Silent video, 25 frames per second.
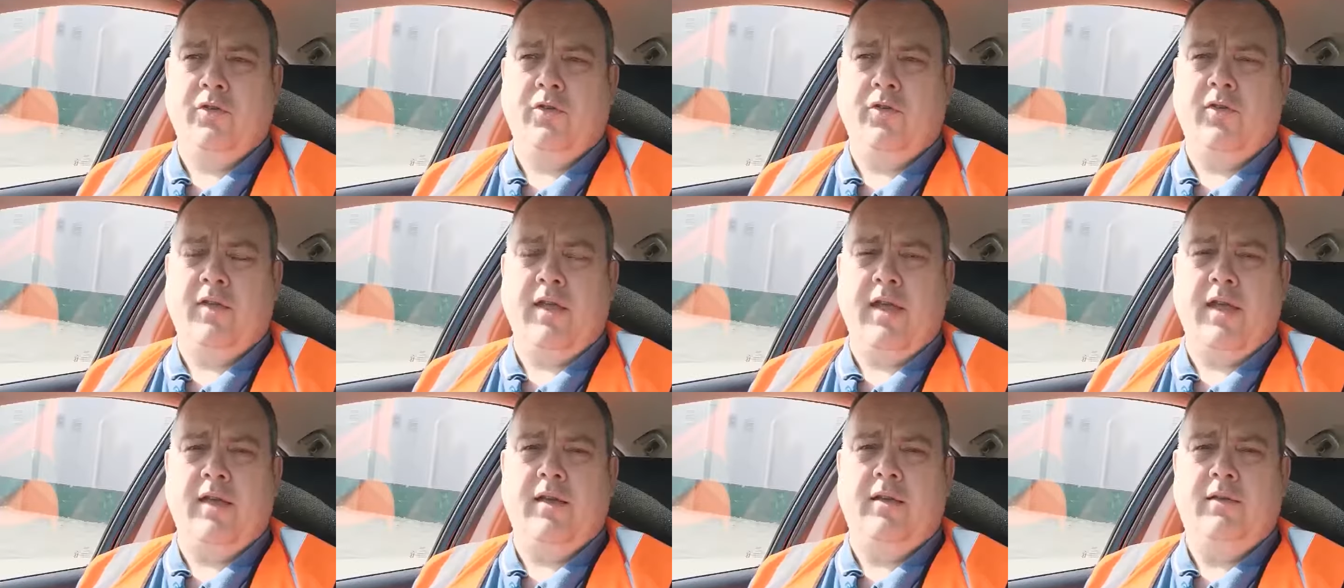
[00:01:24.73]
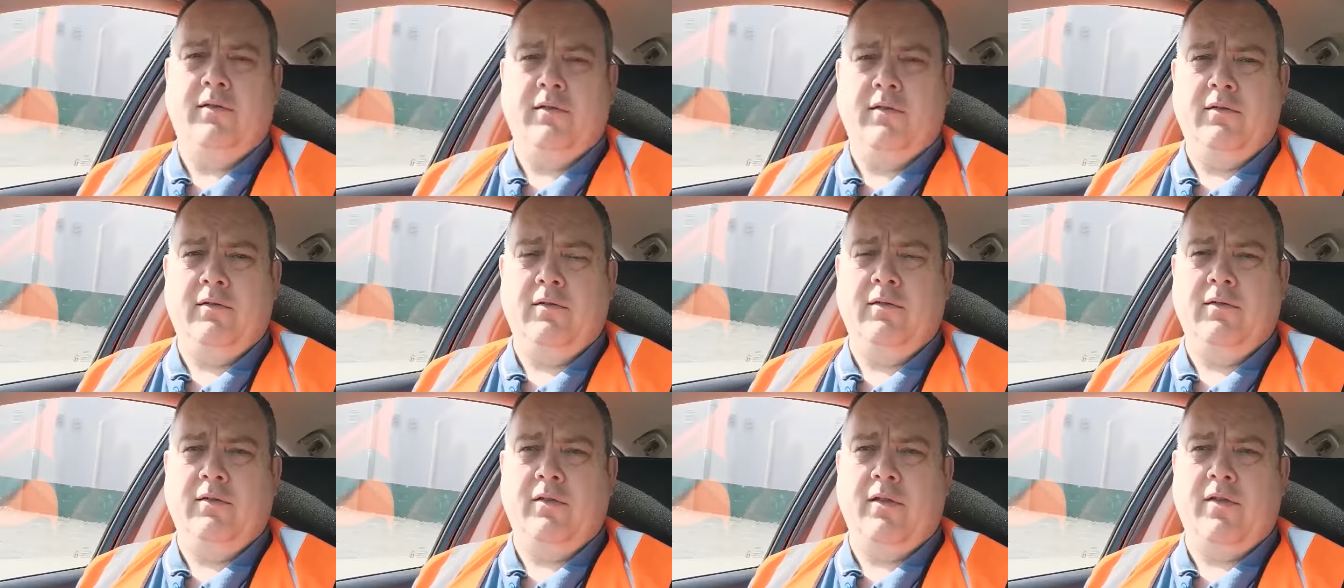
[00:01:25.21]
just
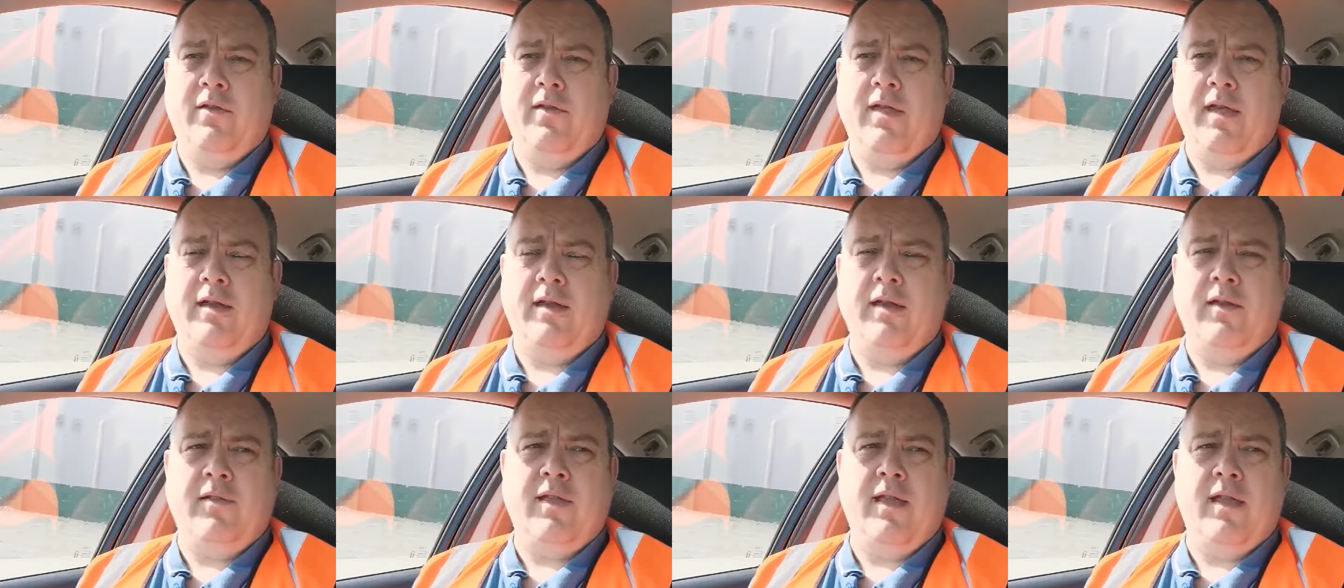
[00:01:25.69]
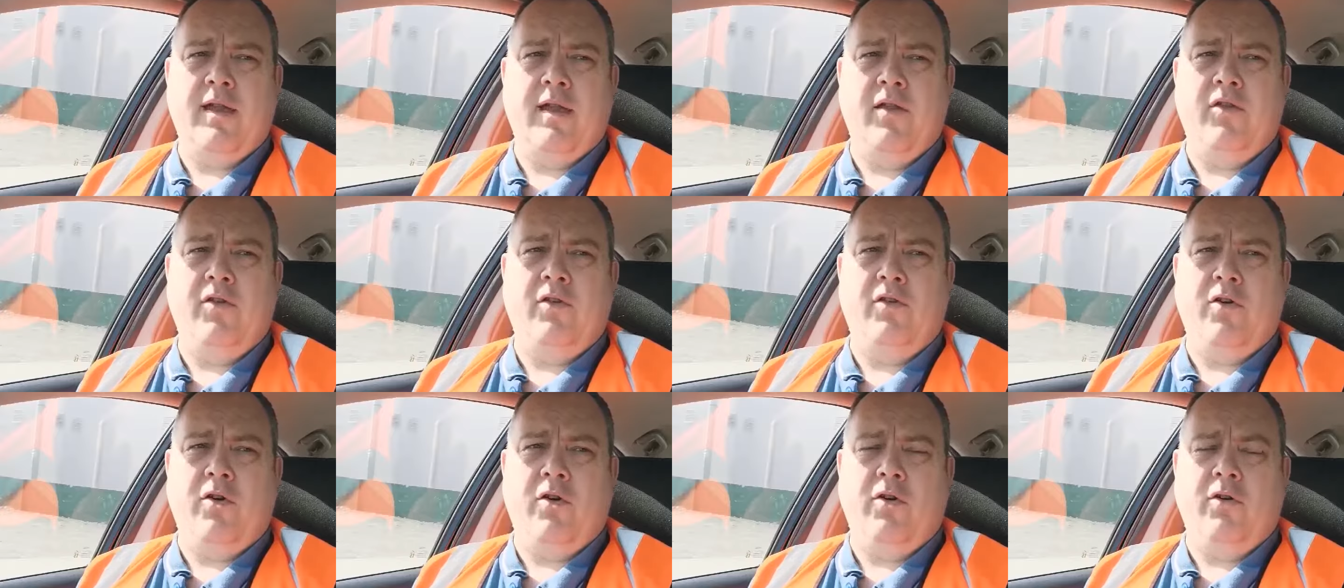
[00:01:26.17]
uh, send,
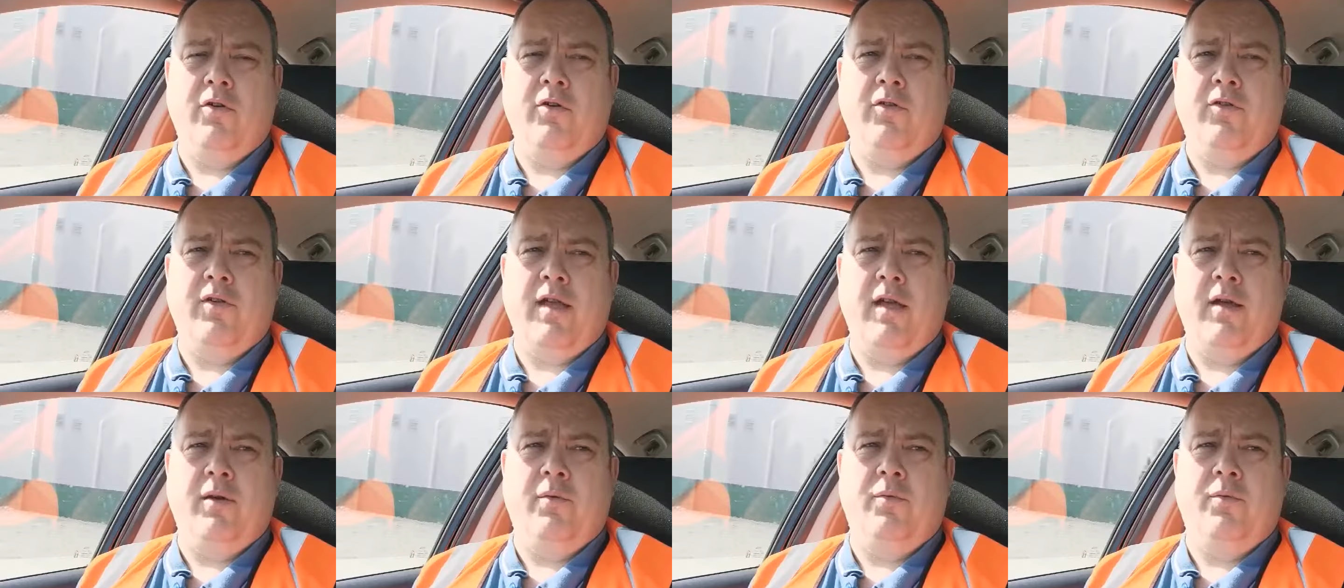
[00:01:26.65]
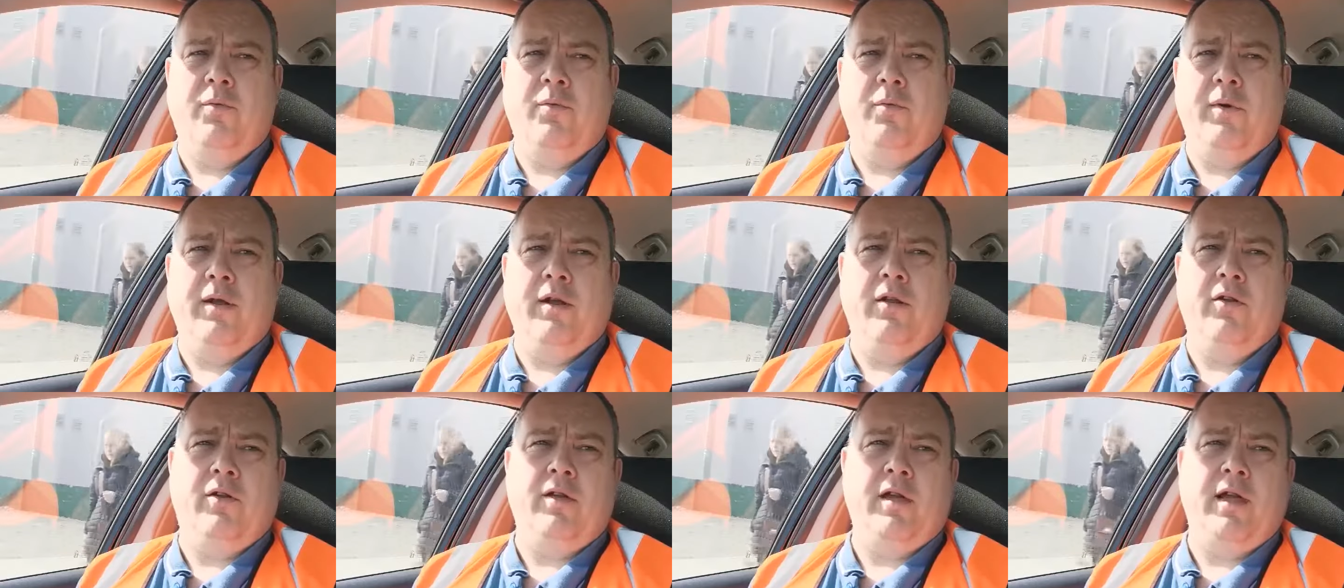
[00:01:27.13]
send in your orders
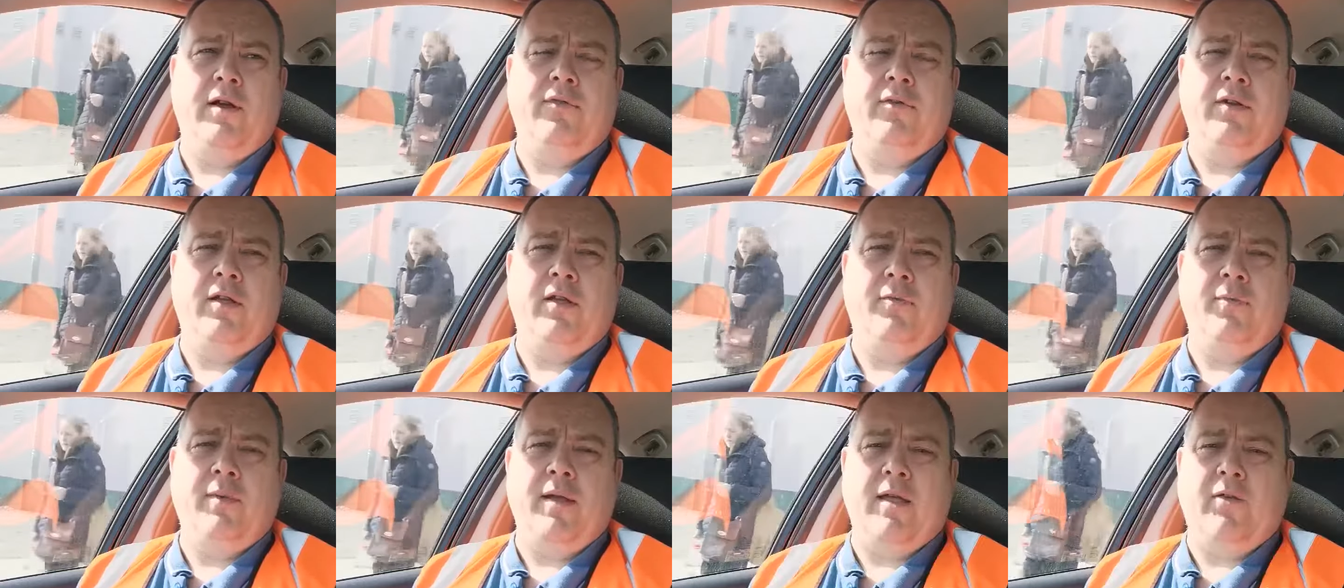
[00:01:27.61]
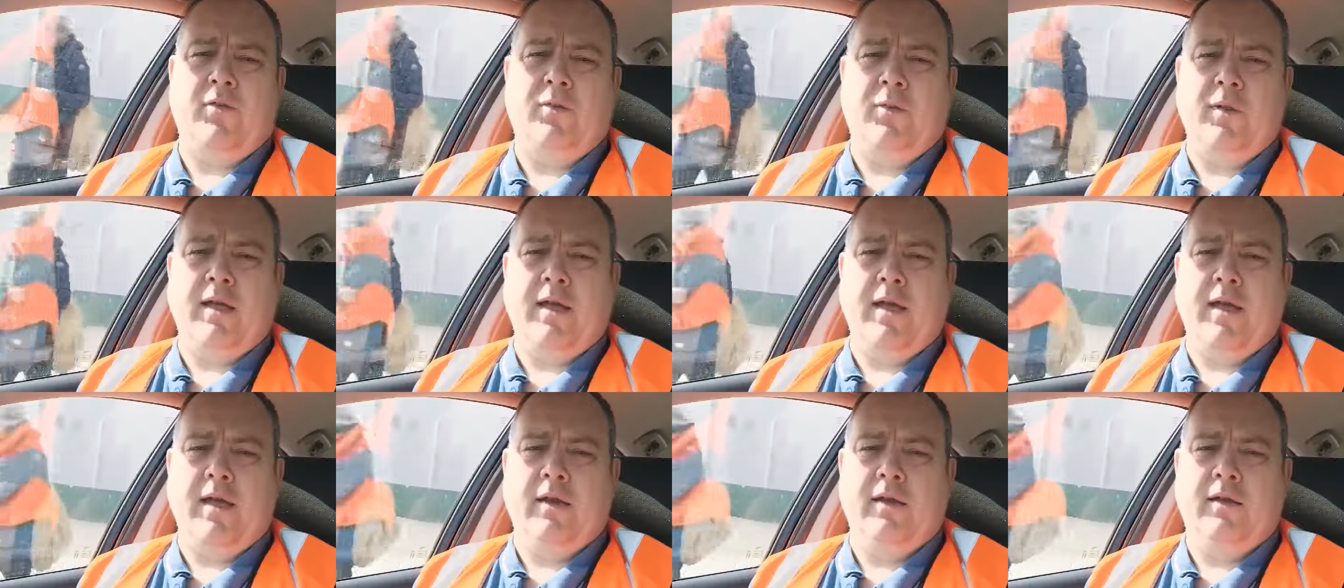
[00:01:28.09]
and we'll look after you as
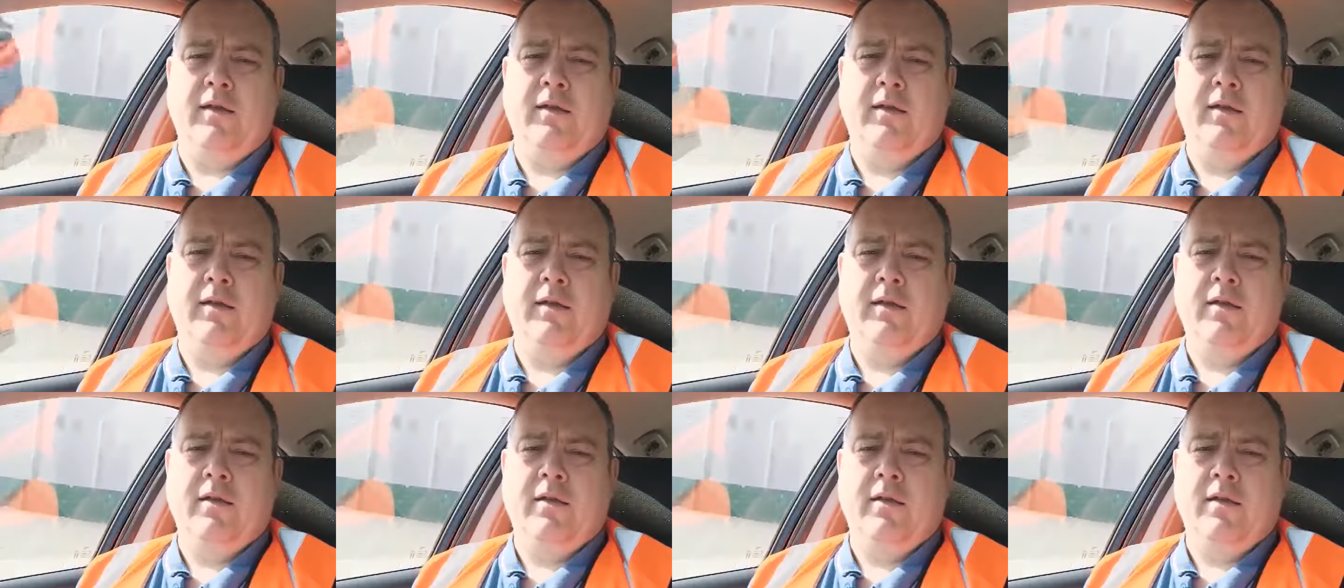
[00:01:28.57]
best we can.